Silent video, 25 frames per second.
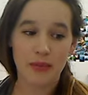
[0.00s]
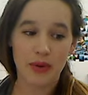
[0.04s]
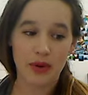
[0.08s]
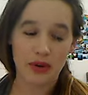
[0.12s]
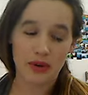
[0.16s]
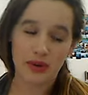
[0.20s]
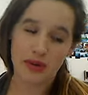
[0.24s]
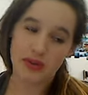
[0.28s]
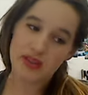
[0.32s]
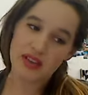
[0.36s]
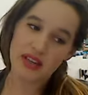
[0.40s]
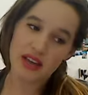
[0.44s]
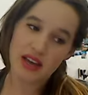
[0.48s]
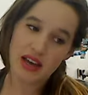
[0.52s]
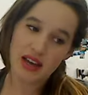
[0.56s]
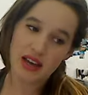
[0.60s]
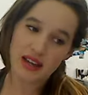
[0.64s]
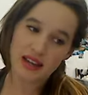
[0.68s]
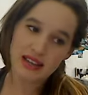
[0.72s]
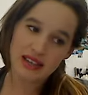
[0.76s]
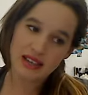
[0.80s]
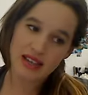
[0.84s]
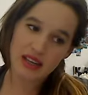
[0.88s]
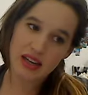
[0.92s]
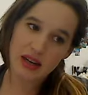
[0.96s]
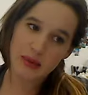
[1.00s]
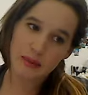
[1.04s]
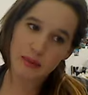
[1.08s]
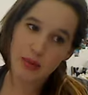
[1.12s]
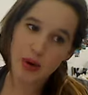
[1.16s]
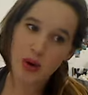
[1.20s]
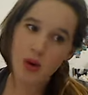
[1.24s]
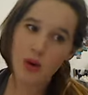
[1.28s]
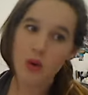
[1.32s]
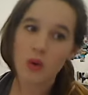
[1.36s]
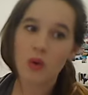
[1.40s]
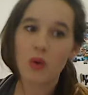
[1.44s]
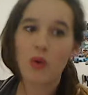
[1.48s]
because it's going to
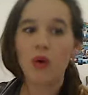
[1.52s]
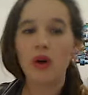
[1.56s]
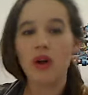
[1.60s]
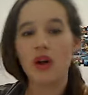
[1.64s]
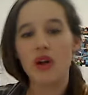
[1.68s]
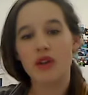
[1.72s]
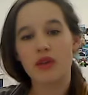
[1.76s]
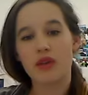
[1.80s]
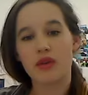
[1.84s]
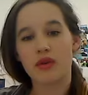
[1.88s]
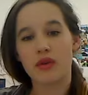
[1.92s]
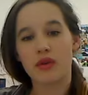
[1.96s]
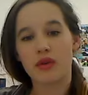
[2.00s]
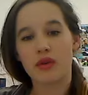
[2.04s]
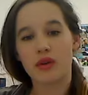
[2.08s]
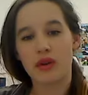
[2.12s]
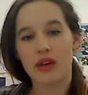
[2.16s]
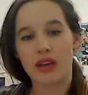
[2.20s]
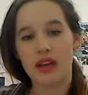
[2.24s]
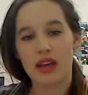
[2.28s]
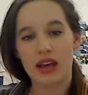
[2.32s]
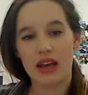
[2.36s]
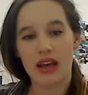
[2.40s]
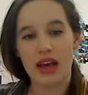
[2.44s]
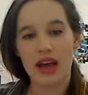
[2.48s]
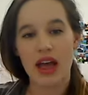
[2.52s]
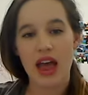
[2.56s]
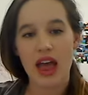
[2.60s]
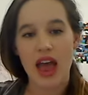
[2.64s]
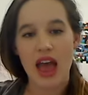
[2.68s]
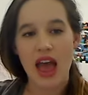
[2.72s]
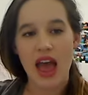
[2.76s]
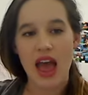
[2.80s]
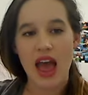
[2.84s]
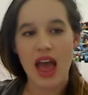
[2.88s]
pull through your hair